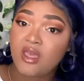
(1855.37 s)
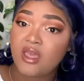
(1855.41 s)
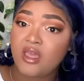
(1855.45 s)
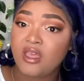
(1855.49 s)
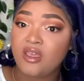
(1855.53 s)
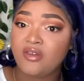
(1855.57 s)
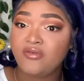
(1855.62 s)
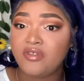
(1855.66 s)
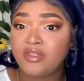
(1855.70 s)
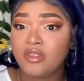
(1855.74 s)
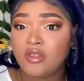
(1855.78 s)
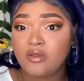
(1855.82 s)

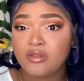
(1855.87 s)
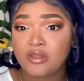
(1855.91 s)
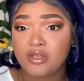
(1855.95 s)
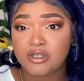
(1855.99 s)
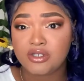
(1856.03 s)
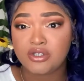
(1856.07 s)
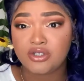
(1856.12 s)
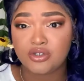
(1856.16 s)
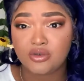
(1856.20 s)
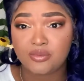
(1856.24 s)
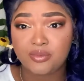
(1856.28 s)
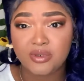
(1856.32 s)

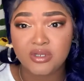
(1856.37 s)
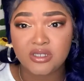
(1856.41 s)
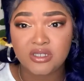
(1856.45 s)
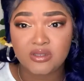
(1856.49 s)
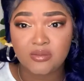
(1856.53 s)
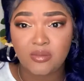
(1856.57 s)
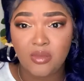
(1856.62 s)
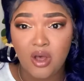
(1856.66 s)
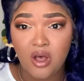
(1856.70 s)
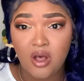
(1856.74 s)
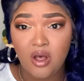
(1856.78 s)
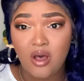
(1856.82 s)

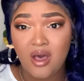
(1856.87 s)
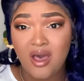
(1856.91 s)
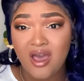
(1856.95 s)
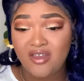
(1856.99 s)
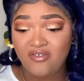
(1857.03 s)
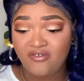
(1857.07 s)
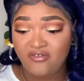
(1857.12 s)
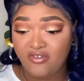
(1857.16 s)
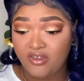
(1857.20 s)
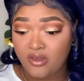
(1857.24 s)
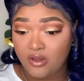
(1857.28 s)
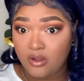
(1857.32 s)
I
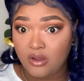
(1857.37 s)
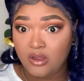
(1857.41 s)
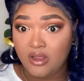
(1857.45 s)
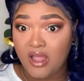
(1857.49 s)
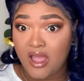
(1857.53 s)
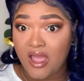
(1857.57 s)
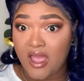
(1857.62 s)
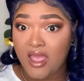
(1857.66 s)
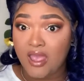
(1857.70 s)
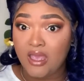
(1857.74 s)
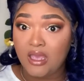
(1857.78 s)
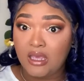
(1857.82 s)
feel
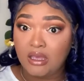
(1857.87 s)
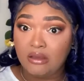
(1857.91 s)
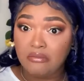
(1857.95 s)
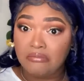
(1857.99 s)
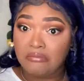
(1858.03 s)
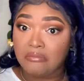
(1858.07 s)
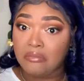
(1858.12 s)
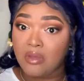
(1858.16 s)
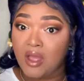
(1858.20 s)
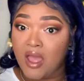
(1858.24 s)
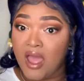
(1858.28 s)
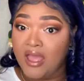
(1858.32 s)
like
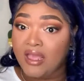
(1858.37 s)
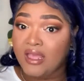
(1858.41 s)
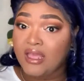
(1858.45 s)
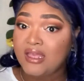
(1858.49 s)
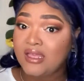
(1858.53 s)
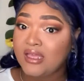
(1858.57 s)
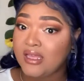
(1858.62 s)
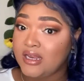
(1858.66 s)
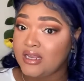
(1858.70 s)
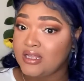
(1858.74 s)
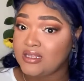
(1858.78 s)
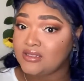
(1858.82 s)
I can
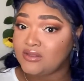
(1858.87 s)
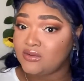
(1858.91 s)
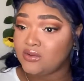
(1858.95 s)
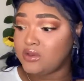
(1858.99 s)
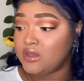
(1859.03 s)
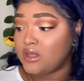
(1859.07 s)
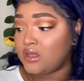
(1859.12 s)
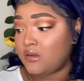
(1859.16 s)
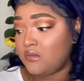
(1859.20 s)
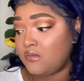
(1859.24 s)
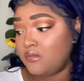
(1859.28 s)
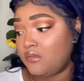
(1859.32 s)
get into
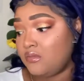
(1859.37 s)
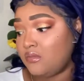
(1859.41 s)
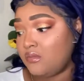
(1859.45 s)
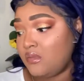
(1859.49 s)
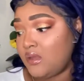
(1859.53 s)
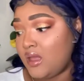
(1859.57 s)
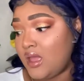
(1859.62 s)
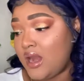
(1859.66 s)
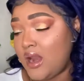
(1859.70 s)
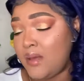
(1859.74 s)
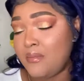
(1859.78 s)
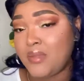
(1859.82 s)
them
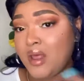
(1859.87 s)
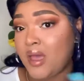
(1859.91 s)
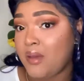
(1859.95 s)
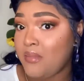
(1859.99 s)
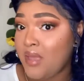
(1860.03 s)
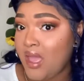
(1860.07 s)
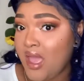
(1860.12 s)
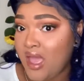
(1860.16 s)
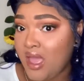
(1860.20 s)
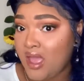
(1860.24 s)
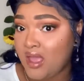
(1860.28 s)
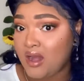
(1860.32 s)
and I'm not
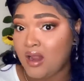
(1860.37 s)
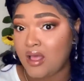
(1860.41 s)
mad.